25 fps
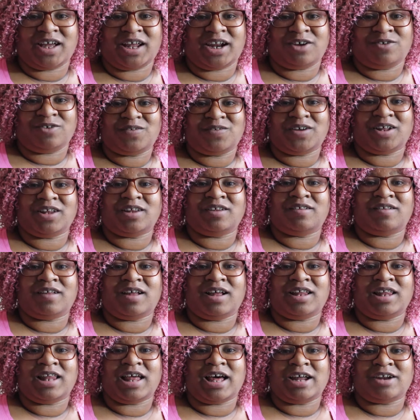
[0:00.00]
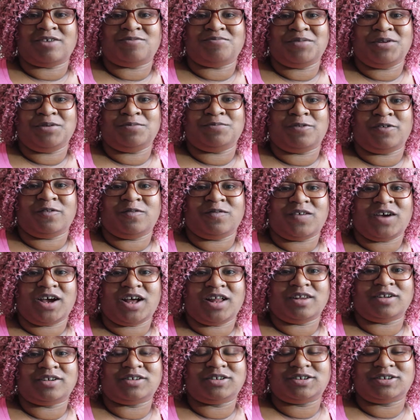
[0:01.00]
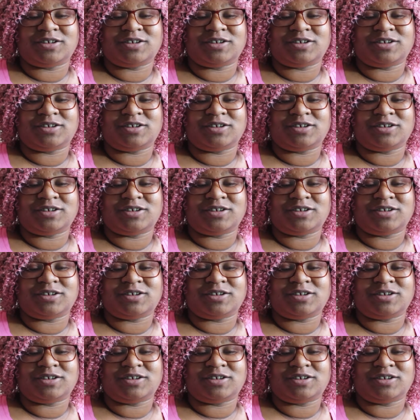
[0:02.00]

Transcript: I follow a lot of people of color,